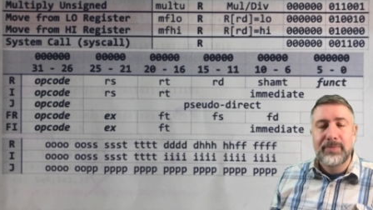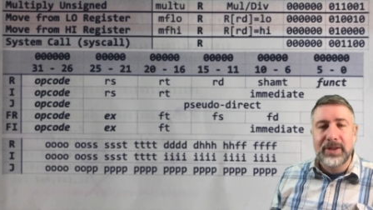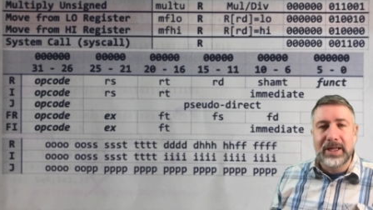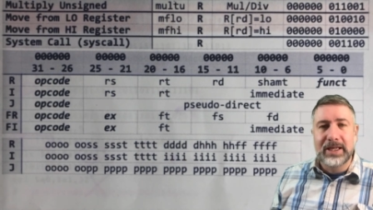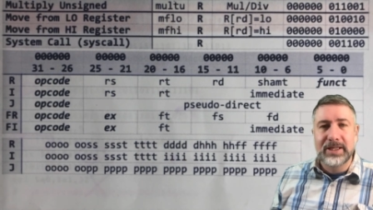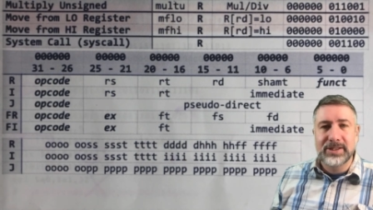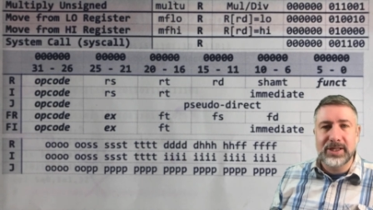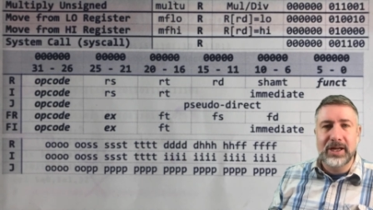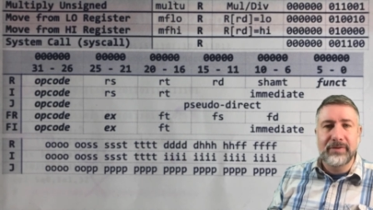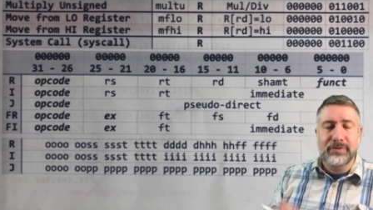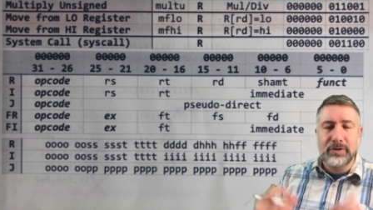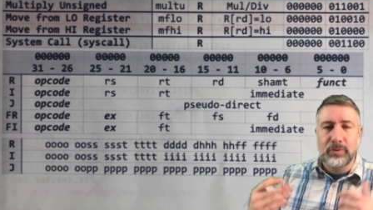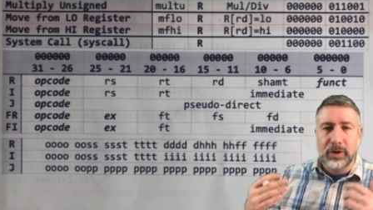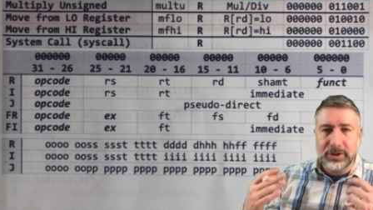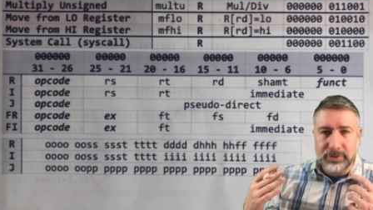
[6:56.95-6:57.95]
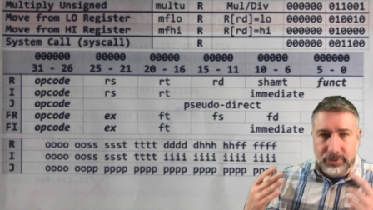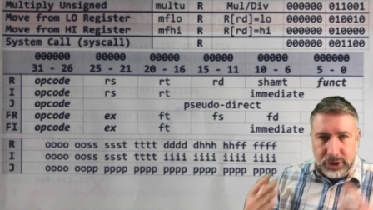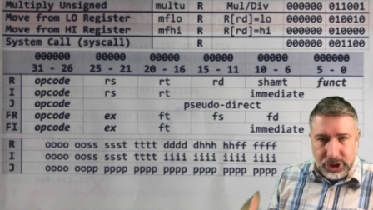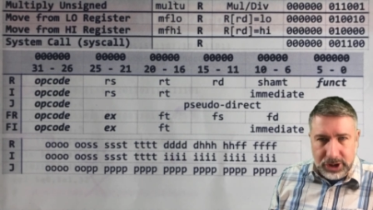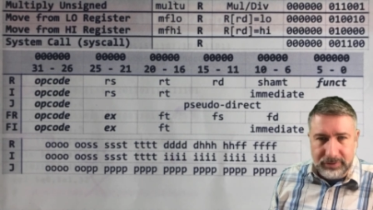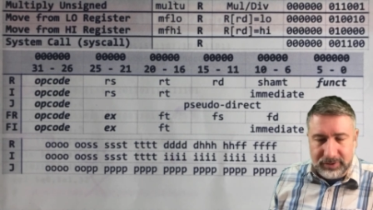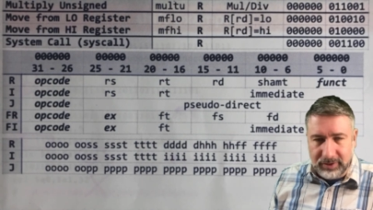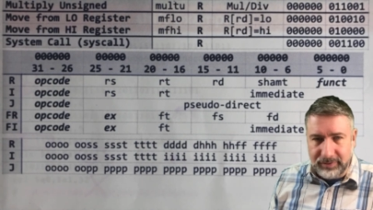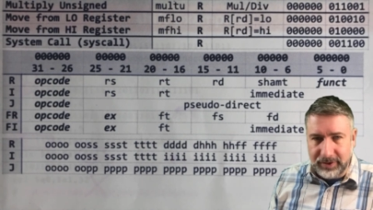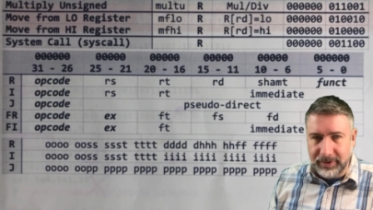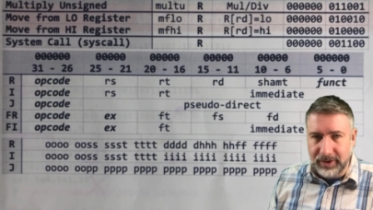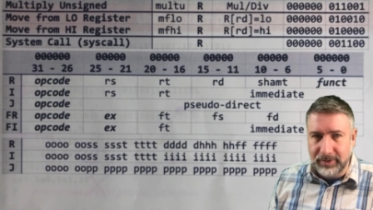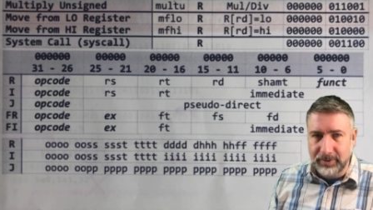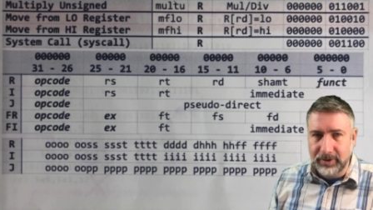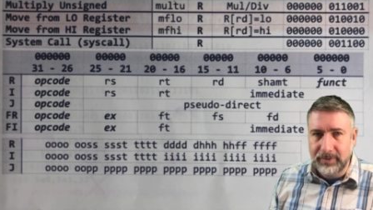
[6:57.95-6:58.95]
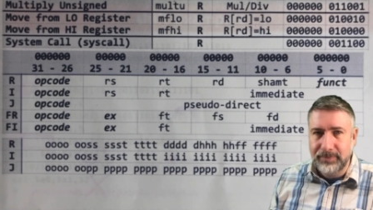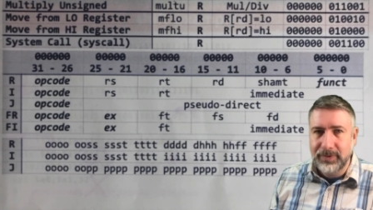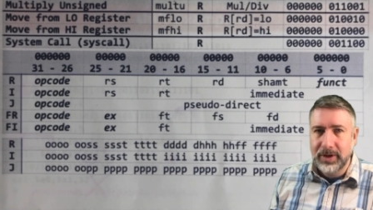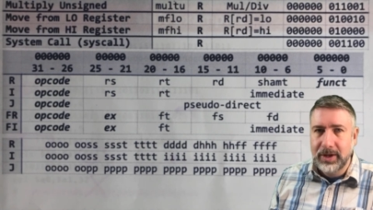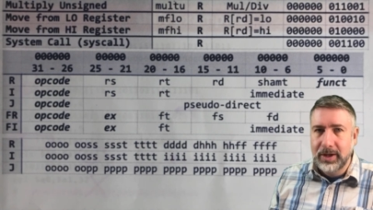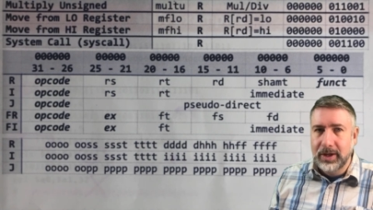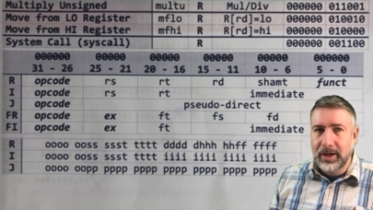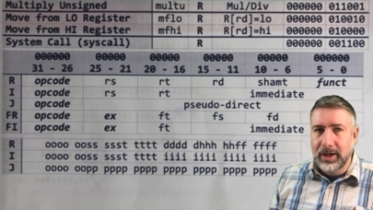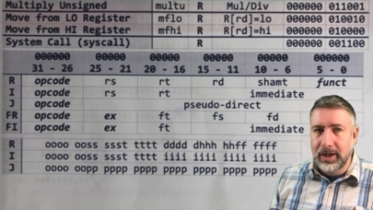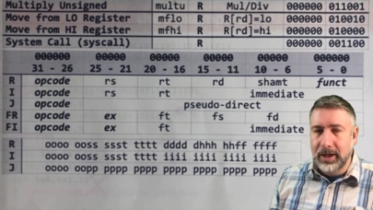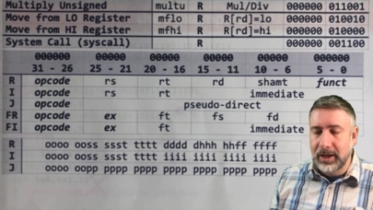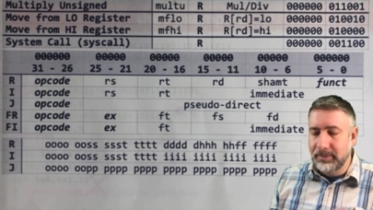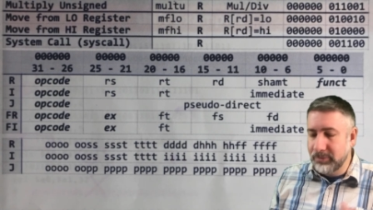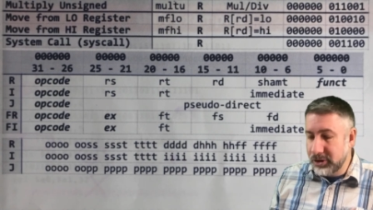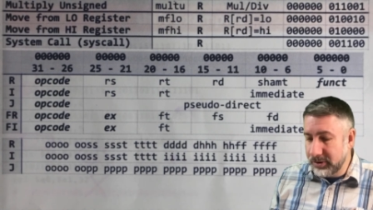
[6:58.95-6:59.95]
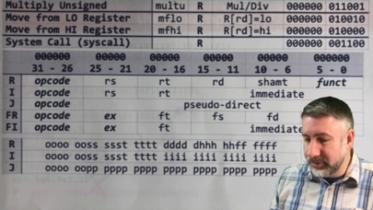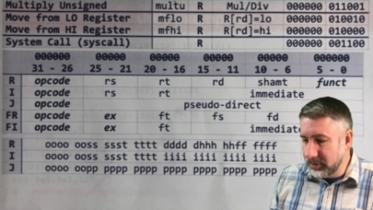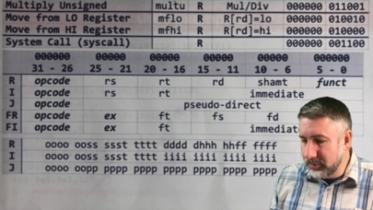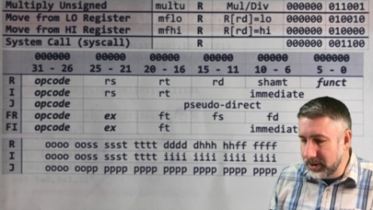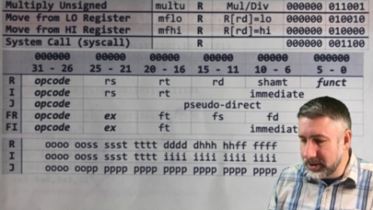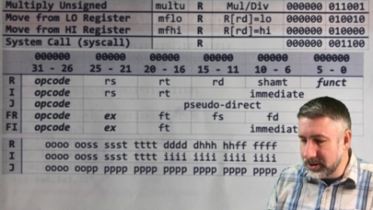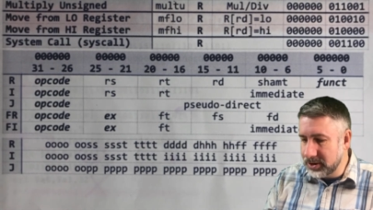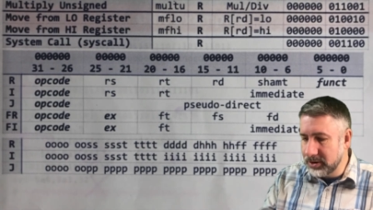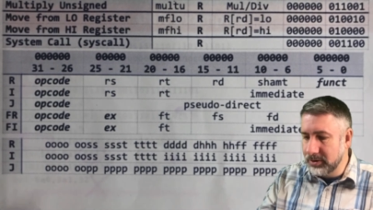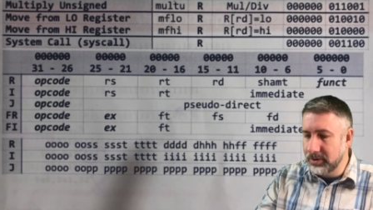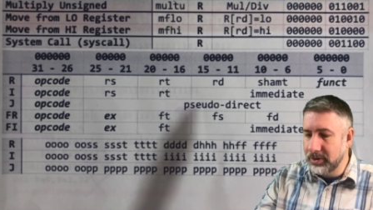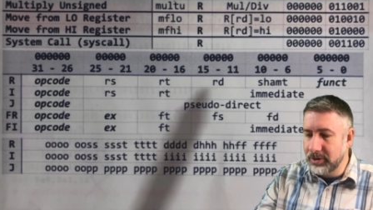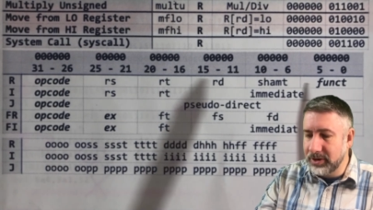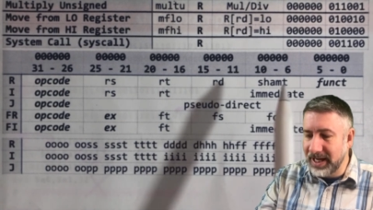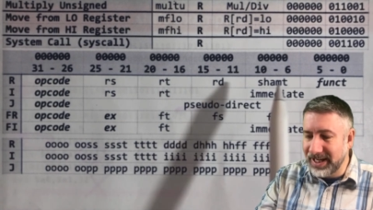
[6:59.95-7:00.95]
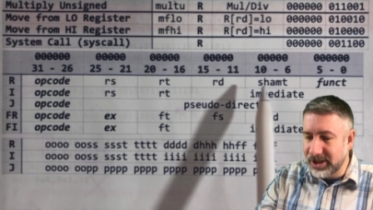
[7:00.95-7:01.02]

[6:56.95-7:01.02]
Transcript: is if we want to shift a variable, shift a register, that